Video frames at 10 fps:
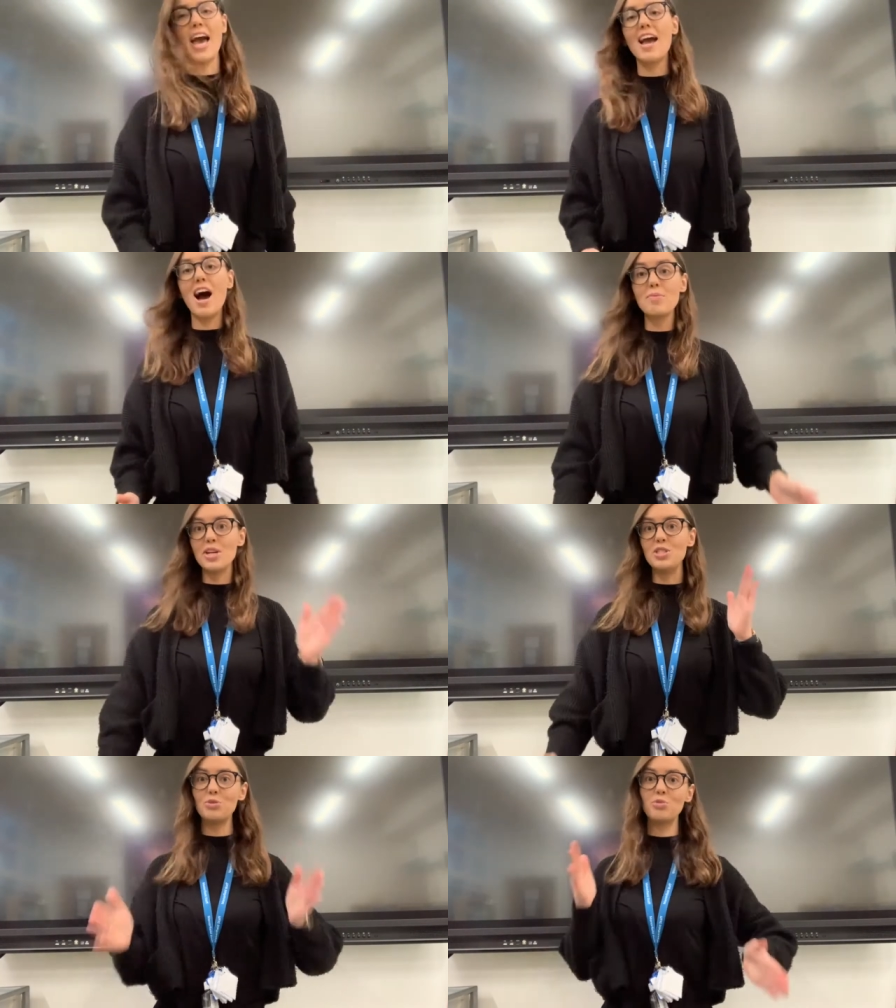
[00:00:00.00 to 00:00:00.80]
I'm
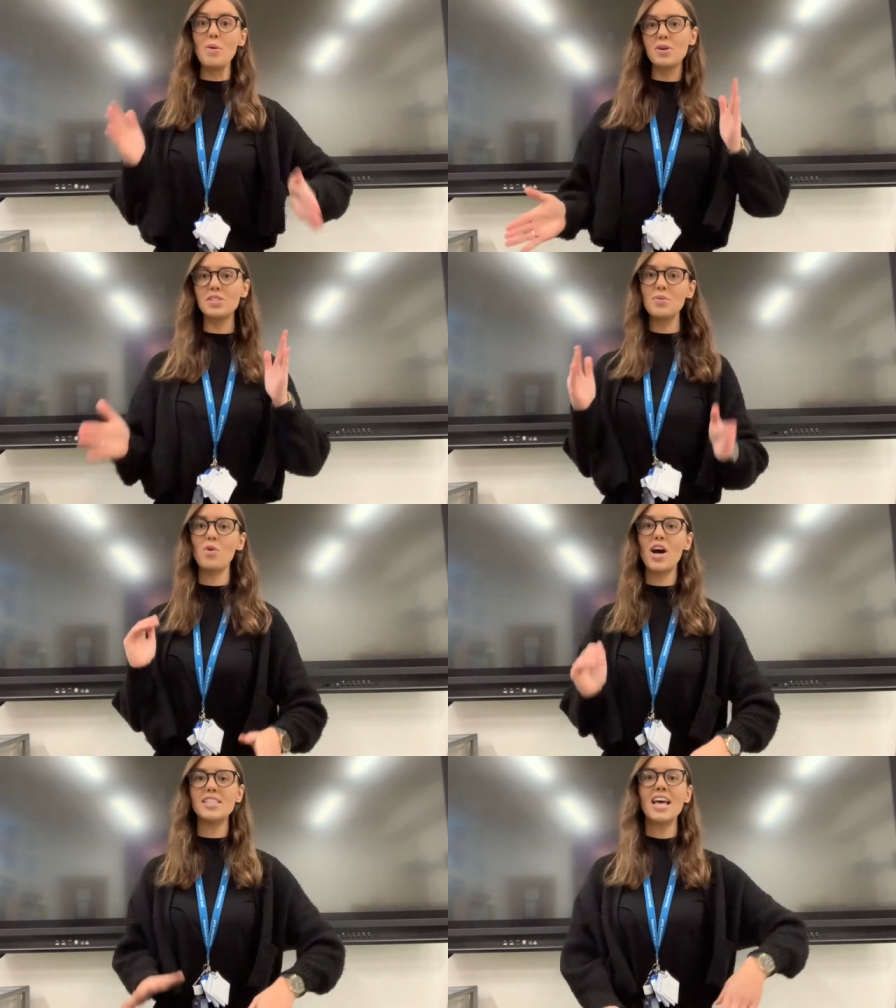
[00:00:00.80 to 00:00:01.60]
going to robot some
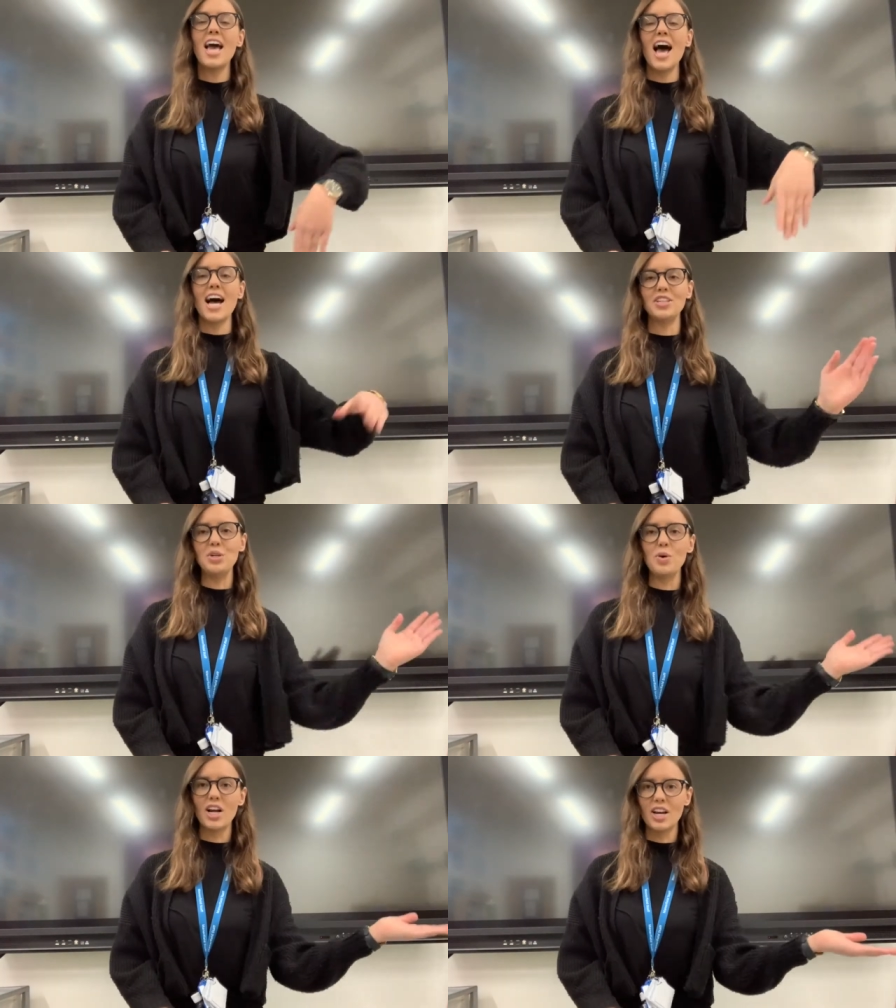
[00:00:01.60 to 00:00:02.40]
words and
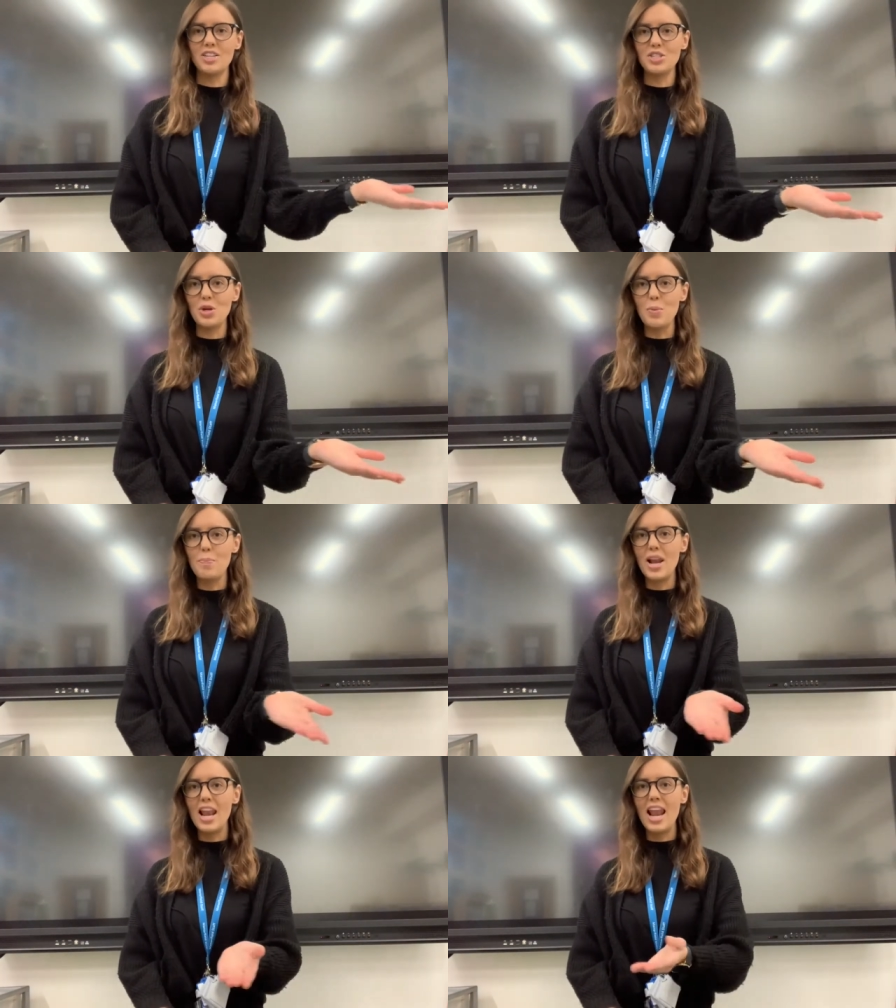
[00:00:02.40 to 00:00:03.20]
you are going to
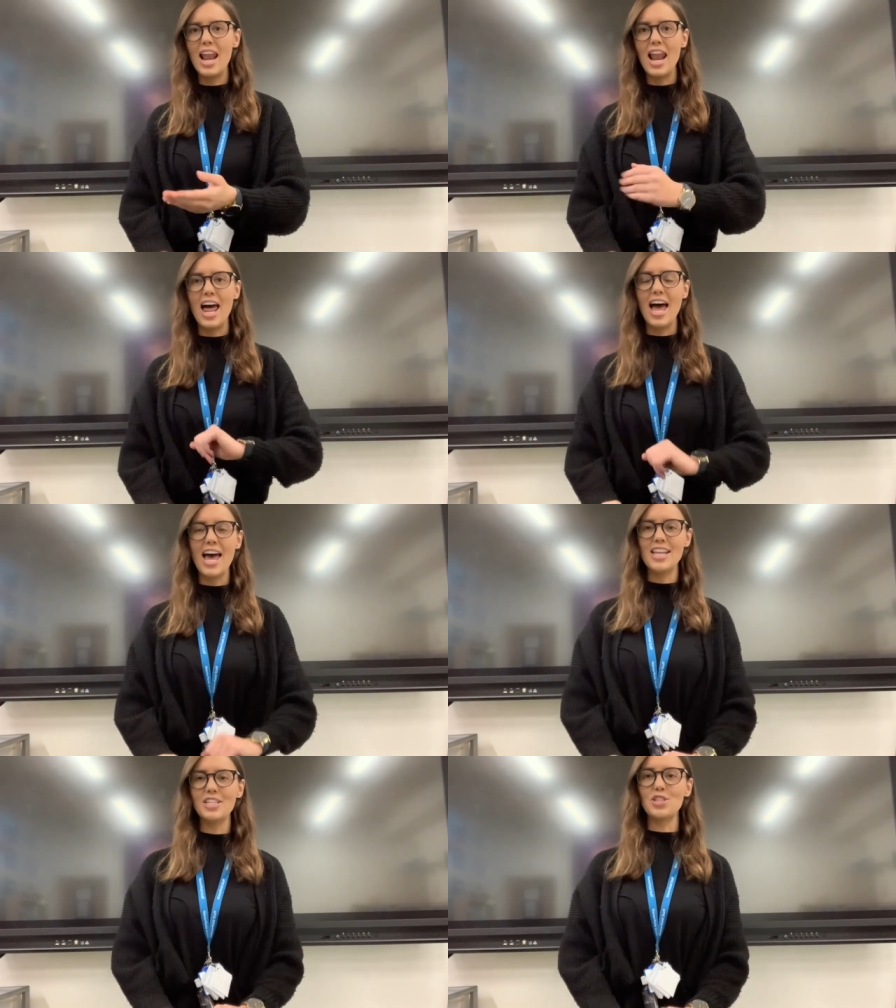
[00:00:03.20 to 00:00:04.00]

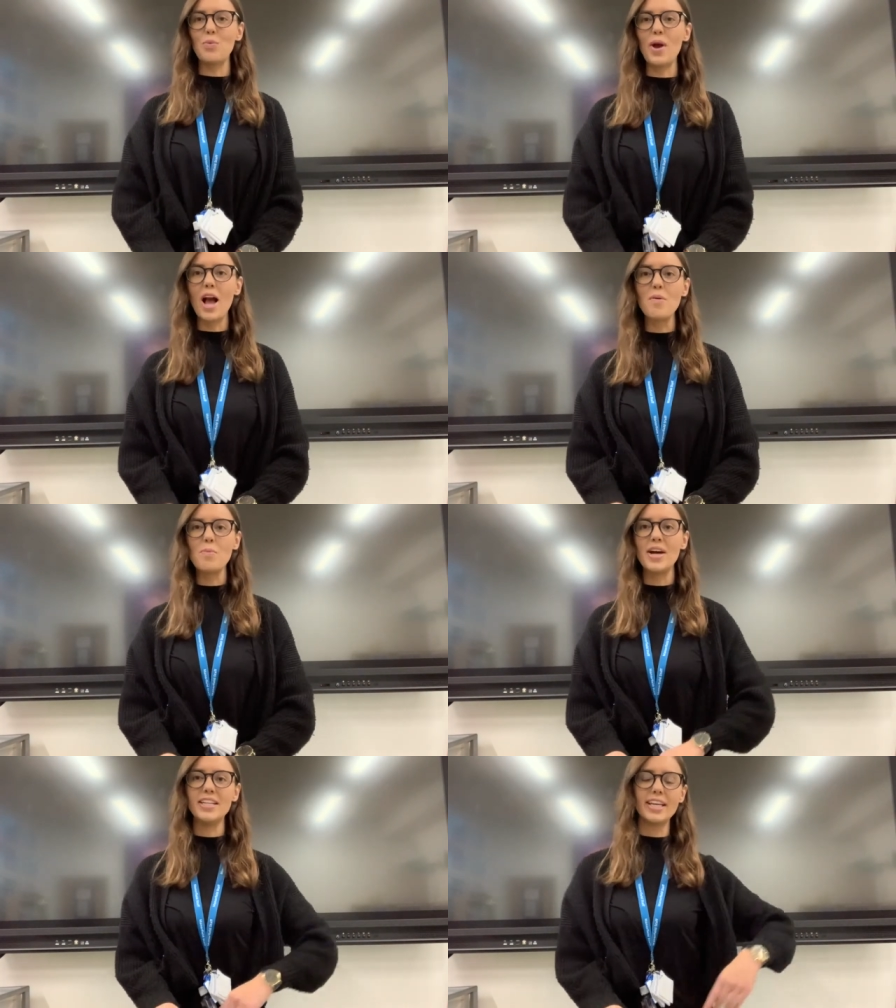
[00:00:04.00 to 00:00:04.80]
blend. So wake up your
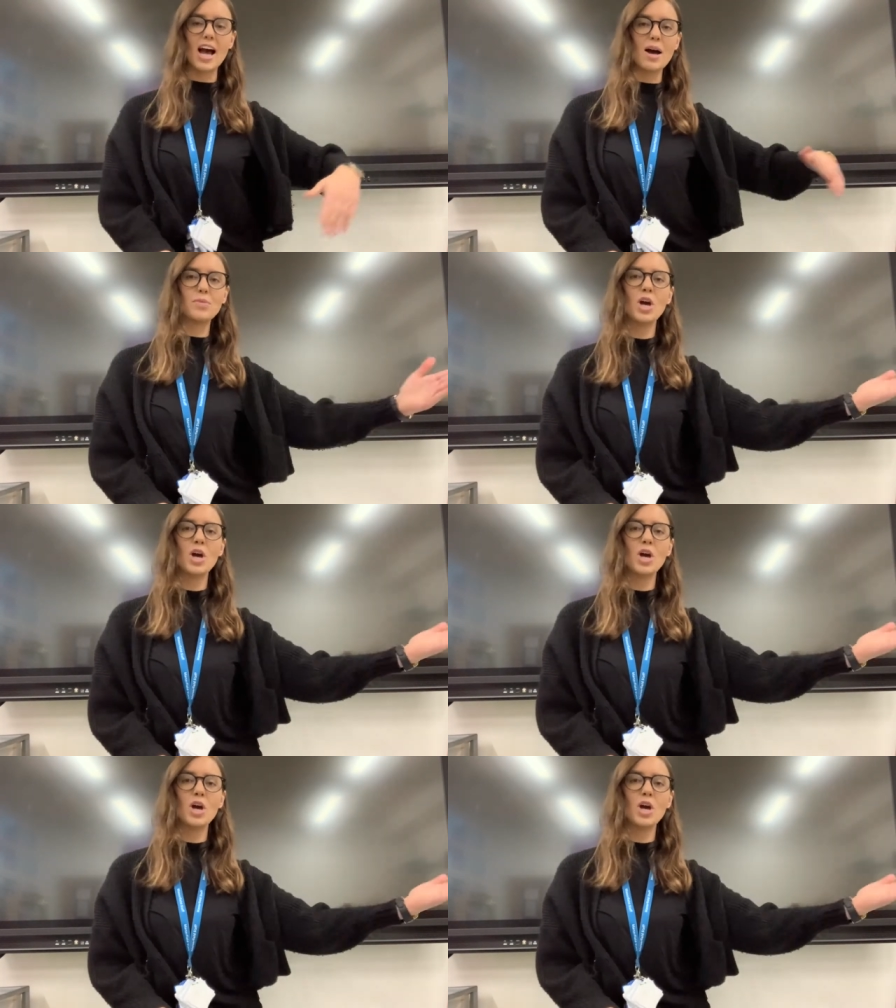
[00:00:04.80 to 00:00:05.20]
blending arm.